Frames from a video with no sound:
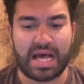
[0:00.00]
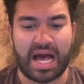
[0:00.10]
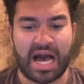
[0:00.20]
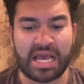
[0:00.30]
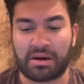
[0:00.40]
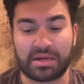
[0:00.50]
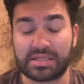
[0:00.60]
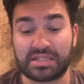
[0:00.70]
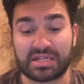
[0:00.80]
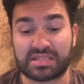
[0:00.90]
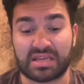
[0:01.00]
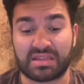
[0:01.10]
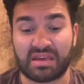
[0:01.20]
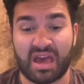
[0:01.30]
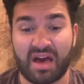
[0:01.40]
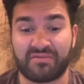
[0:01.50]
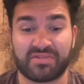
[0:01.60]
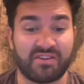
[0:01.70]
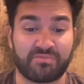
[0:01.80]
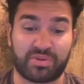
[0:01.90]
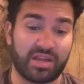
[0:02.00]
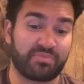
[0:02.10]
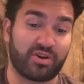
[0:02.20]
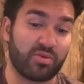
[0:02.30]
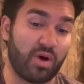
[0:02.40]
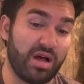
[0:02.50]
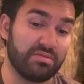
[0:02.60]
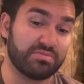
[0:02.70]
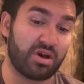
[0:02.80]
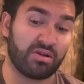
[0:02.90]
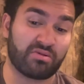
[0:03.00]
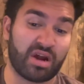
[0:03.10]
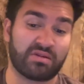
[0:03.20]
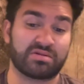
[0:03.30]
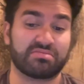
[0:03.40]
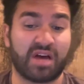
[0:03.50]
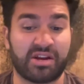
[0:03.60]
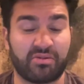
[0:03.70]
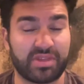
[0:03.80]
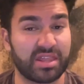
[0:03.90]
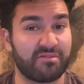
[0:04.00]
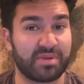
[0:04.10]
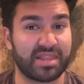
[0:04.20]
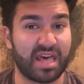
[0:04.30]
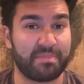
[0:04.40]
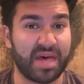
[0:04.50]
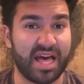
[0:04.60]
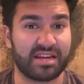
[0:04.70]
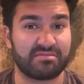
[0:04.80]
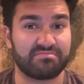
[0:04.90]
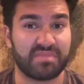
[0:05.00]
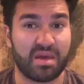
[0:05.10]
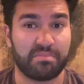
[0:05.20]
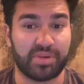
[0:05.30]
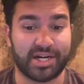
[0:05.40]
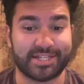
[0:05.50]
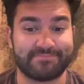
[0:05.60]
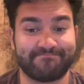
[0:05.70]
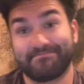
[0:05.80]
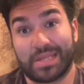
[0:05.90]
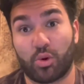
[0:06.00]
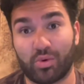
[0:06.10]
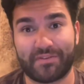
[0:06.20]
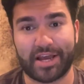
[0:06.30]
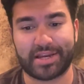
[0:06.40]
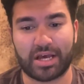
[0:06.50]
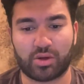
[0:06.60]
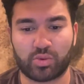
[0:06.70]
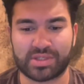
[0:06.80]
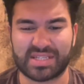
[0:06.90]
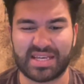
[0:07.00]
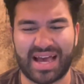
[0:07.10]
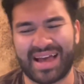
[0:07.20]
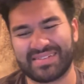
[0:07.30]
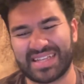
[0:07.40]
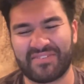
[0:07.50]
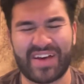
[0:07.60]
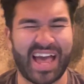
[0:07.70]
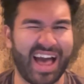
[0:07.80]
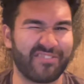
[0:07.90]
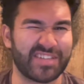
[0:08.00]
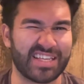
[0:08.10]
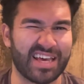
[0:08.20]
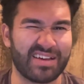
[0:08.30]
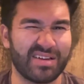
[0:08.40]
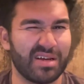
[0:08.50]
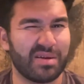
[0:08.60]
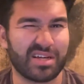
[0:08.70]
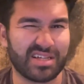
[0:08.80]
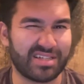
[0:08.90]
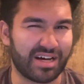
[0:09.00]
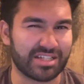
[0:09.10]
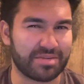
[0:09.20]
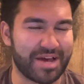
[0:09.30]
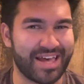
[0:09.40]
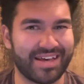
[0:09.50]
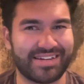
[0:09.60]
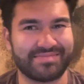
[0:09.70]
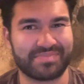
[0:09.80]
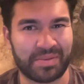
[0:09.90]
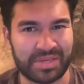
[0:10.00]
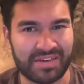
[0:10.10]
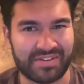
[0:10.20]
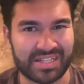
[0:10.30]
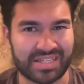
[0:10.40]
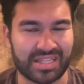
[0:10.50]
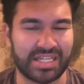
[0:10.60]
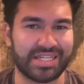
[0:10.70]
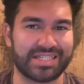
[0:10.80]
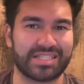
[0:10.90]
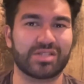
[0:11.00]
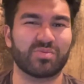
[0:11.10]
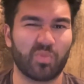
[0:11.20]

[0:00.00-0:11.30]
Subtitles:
I honestly just think they've played pretty well all around. I don't think they've played that bad. But we'll find out. We'll see. If I have to get gun to my head, I'm giving it to Leeds.